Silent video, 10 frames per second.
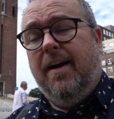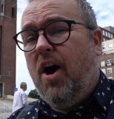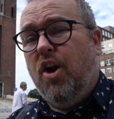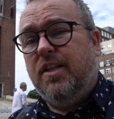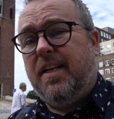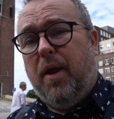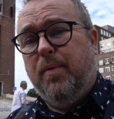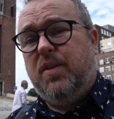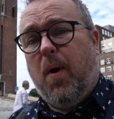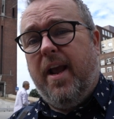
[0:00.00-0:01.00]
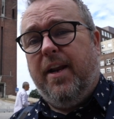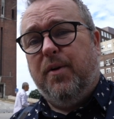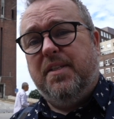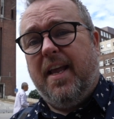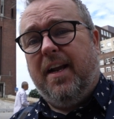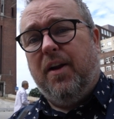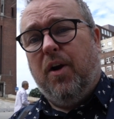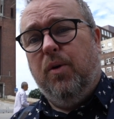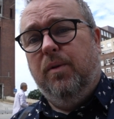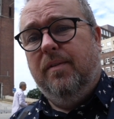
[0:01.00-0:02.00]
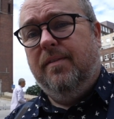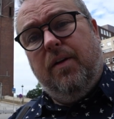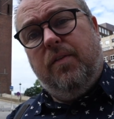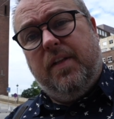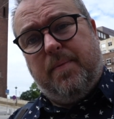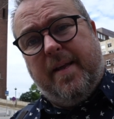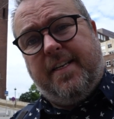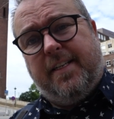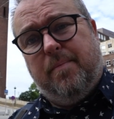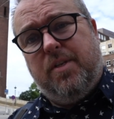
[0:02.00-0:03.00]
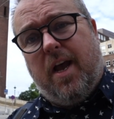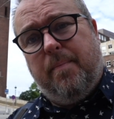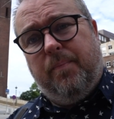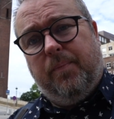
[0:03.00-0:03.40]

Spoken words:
Honestly, it was quiet here a second ago. This may take some time.